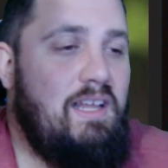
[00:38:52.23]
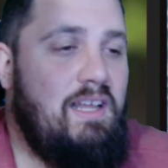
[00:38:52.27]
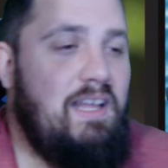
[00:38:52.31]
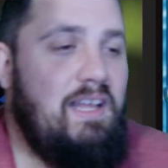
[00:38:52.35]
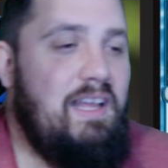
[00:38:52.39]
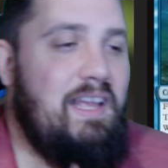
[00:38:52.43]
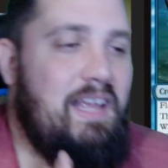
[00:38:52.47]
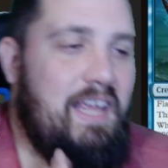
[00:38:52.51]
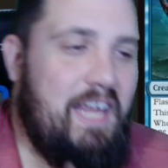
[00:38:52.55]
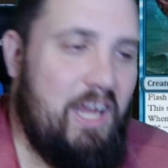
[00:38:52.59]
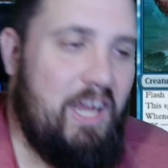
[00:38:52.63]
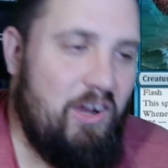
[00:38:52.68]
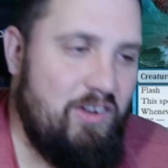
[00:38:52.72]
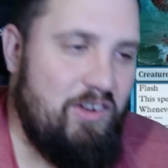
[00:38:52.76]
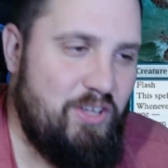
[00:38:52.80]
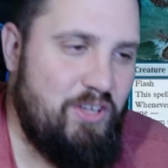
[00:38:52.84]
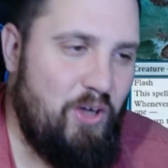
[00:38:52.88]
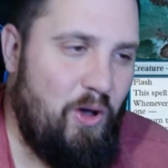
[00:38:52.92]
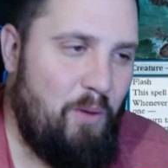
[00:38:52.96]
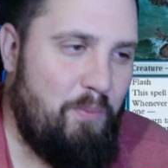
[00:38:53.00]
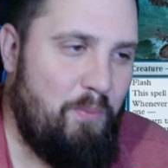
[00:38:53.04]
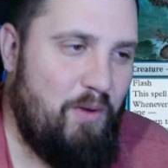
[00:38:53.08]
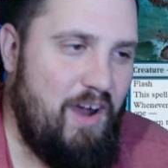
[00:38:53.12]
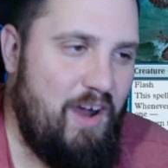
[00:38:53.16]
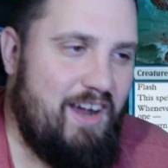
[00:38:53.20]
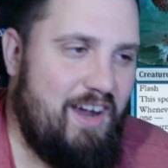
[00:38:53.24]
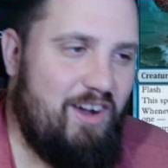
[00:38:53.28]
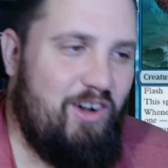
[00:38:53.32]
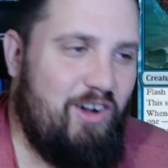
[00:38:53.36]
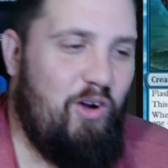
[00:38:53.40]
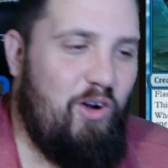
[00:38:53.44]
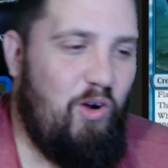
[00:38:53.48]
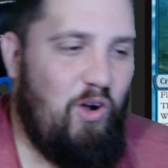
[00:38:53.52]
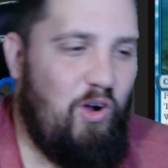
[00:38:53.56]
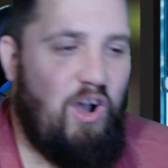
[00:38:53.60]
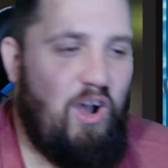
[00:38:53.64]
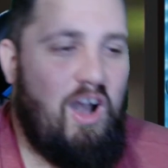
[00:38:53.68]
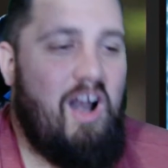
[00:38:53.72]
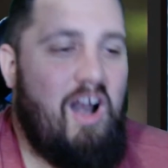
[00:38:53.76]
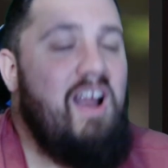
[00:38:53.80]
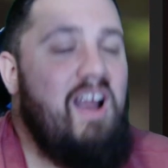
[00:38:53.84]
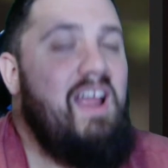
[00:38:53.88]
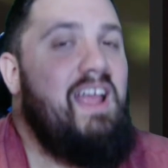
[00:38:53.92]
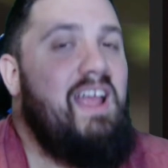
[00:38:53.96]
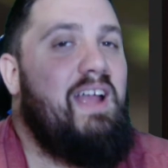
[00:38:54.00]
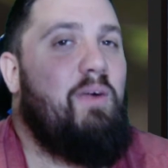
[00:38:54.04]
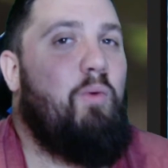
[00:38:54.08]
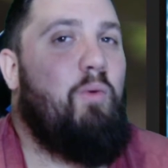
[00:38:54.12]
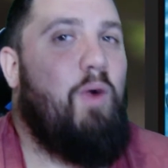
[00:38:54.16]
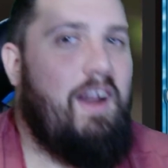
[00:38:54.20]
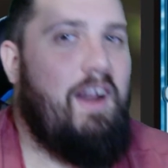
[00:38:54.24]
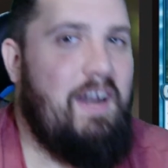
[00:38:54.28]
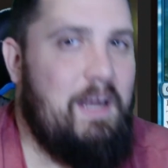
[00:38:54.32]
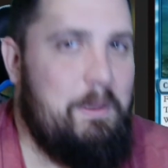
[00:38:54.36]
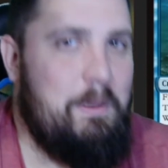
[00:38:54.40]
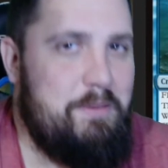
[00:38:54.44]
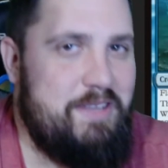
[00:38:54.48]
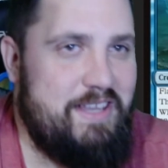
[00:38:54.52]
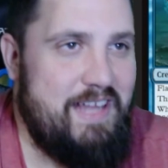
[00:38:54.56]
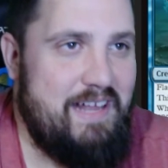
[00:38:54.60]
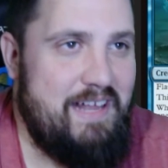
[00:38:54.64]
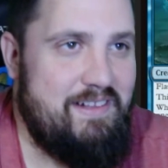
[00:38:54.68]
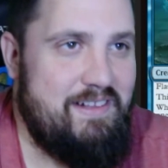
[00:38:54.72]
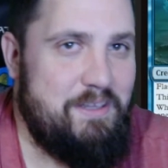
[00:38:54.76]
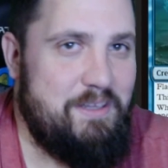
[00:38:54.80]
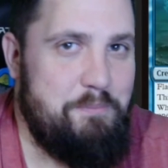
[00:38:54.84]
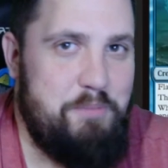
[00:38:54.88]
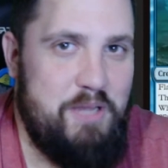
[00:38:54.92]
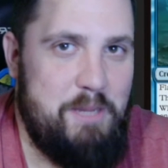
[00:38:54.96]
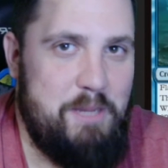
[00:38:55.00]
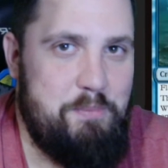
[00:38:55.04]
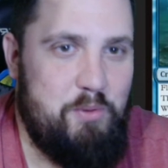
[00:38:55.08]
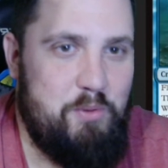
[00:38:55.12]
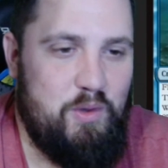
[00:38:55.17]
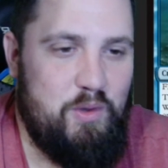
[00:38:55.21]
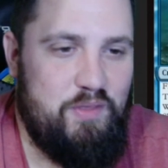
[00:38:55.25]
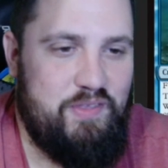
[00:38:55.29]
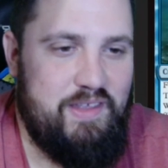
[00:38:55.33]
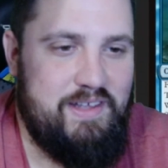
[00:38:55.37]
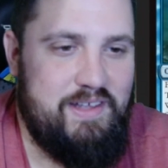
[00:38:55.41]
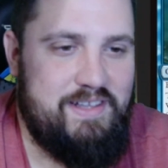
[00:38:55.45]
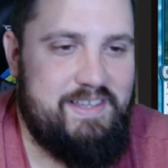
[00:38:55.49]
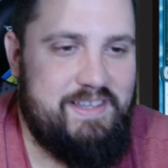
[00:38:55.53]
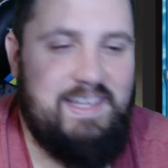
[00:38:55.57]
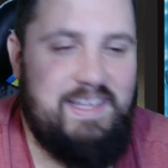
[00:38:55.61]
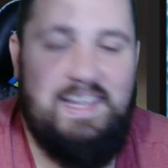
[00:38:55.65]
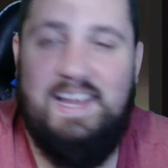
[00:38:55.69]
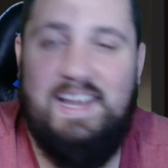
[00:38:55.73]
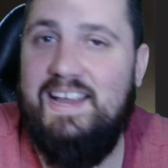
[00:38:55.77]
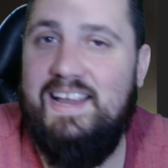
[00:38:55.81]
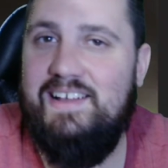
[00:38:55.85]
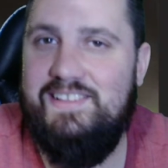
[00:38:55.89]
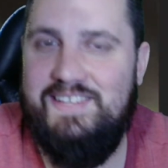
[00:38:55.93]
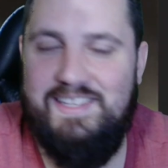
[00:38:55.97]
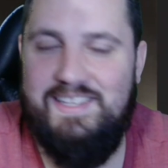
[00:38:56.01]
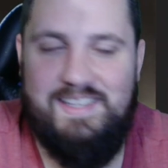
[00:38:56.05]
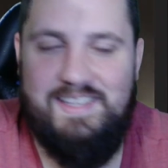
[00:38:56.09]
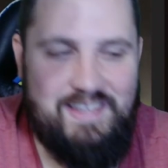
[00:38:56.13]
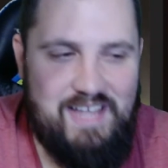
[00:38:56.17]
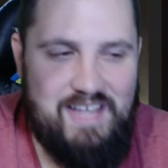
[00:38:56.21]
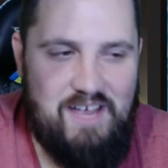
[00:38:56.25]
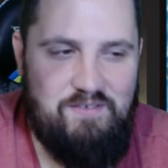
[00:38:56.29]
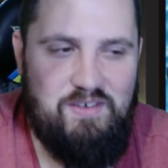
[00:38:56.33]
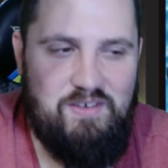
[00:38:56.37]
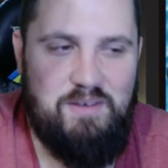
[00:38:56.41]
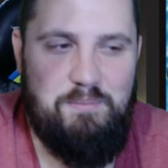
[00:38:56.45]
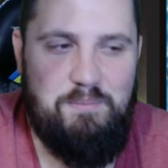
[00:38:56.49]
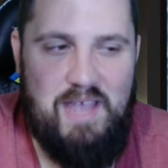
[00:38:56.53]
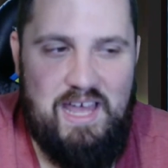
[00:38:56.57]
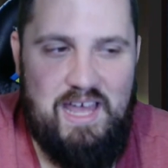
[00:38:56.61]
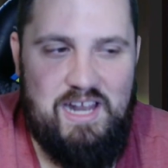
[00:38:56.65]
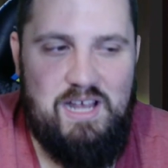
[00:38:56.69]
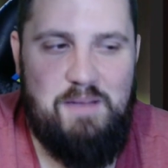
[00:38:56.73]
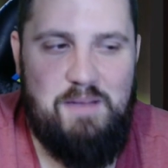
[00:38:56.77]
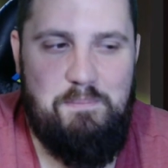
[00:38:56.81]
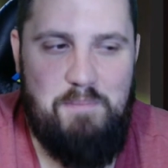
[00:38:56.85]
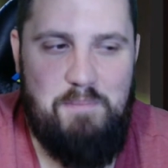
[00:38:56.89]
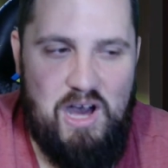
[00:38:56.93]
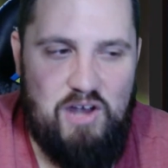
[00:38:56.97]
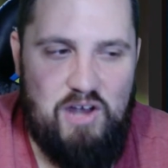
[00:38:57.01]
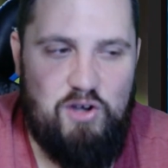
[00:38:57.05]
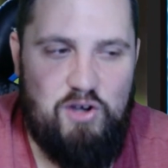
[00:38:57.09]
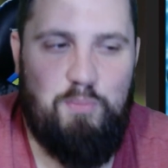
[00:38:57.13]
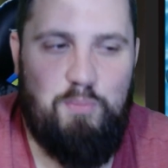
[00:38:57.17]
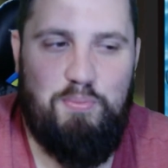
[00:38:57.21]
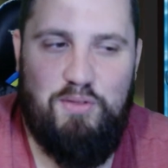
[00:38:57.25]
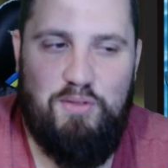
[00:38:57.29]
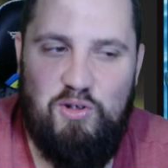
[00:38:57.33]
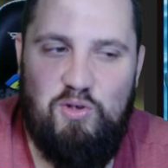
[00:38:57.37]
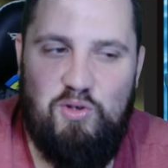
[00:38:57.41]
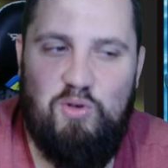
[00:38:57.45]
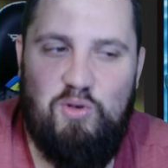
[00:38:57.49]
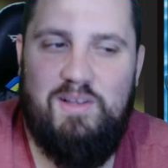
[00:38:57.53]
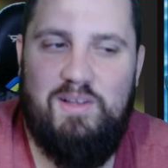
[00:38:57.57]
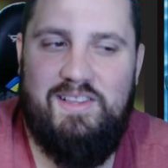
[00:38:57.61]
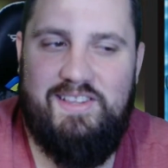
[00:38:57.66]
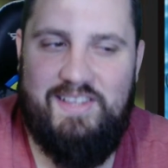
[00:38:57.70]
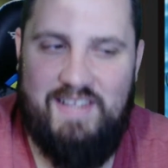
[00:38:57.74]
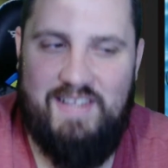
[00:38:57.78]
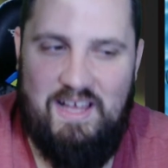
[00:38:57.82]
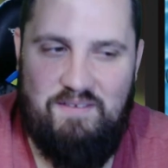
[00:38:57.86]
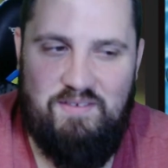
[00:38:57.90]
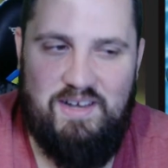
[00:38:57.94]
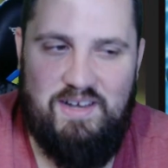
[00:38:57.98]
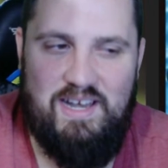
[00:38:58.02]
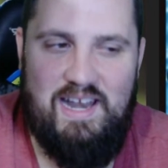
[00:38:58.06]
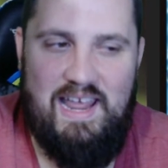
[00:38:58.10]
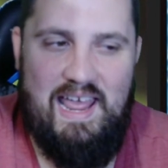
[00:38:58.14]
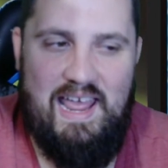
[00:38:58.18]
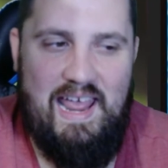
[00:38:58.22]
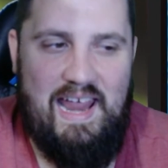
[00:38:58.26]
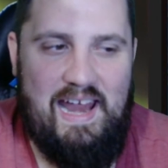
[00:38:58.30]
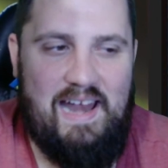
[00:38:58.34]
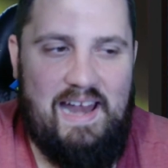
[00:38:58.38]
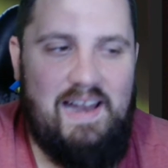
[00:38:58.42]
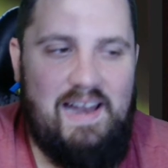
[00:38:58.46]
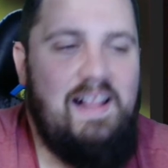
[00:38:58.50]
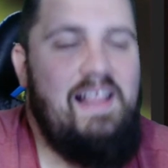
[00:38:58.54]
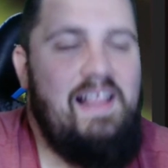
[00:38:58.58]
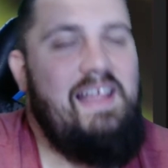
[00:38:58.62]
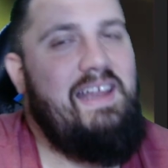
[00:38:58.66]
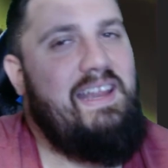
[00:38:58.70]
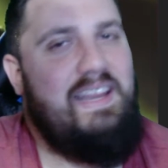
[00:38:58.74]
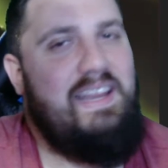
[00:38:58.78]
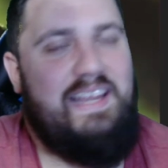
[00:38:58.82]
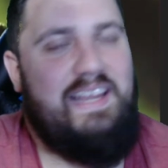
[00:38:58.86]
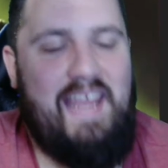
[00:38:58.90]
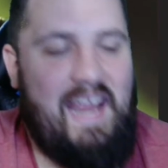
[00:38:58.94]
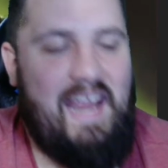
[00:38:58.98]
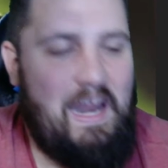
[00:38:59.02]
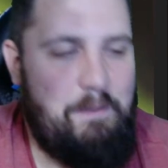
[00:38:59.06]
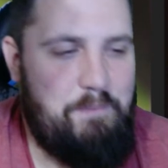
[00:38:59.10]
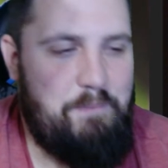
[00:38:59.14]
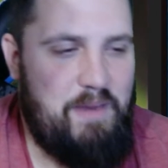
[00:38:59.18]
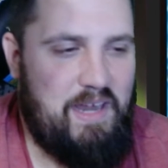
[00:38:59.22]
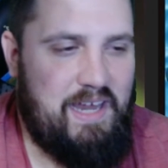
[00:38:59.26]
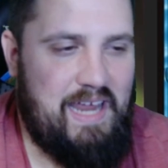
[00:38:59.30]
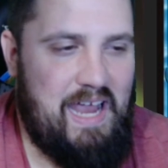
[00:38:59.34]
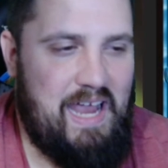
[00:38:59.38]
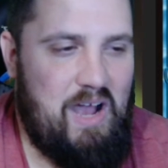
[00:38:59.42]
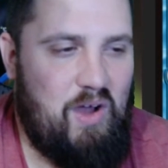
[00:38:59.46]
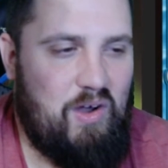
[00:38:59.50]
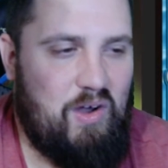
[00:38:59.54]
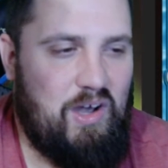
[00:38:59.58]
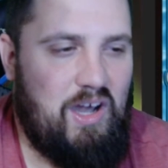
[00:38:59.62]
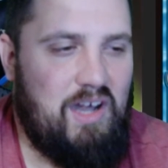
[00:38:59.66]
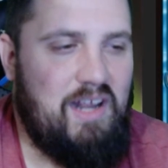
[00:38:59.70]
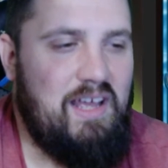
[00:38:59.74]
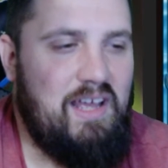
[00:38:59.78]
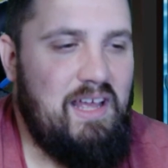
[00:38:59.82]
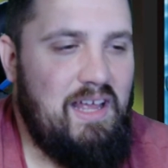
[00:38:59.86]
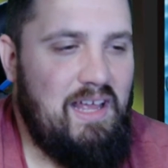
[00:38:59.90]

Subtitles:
Here's Holebreaker Horror. We're gonna upset some people with this thing. It's a 7 mana mono blue 7/8. Can't be countered.